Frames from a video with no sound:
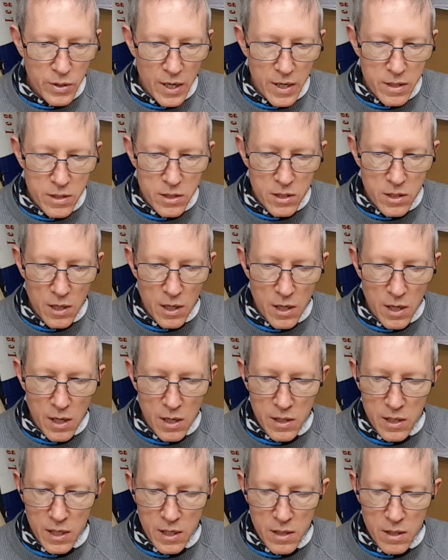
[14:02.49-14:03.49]
that
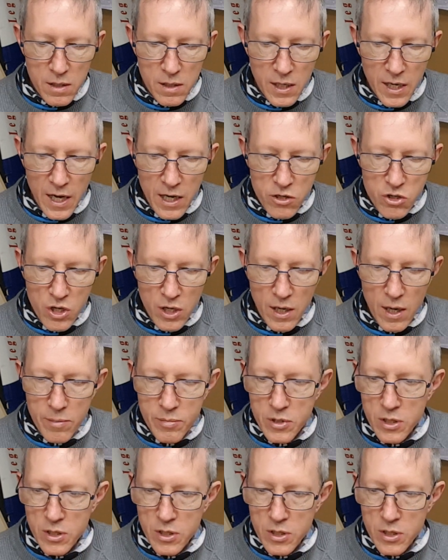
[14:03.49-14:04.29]
needed catching up,